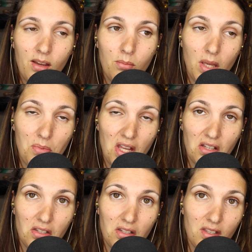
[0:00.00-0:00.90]
maybe
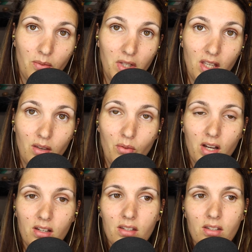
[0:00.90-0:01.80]
that's just something he
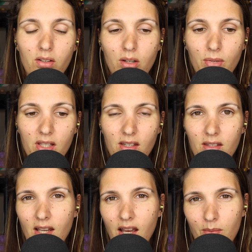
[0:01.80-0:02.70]
wanted to do, but the
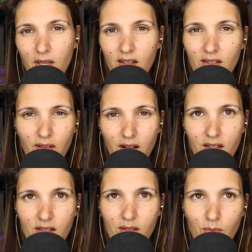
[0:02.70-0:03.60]
timing is very
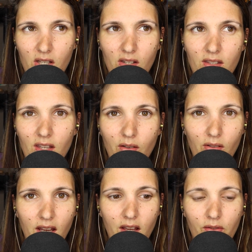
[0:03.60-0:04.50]
suspicious. Like,
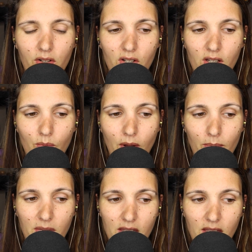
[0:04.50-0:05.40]
right after she went
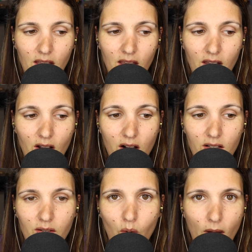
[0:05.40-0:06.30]
missing, it
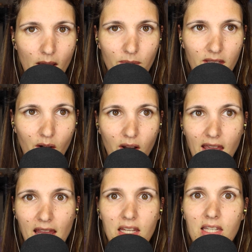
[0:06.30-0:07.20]
also wipes out
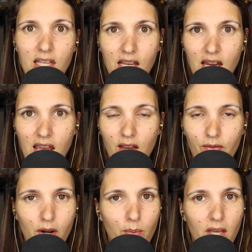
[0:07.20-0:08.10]
any DNA of
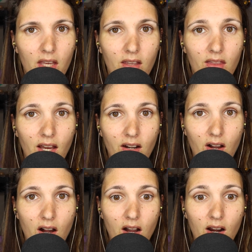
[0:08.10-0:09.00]
her being in that
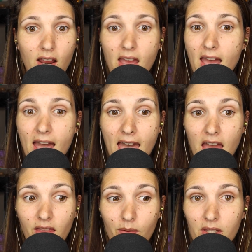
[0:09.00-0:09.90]
car.
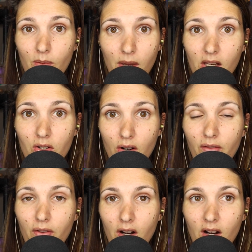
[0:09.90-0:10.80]
And there was a picture
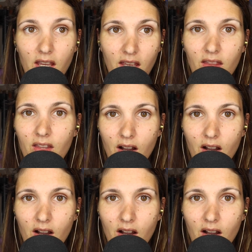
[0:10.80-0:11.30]
of her in the